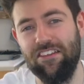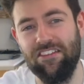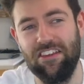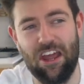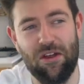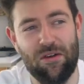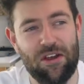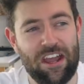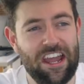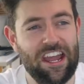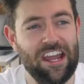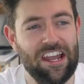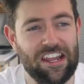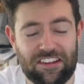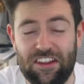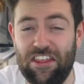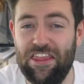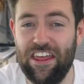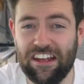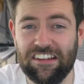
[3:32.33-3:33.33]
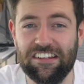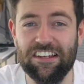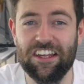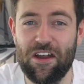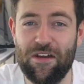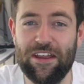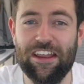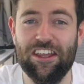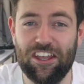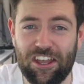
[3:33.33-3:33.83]
so things are
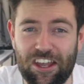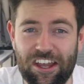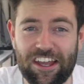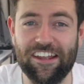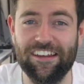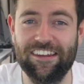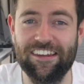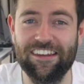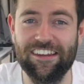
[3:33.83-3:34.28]
going good.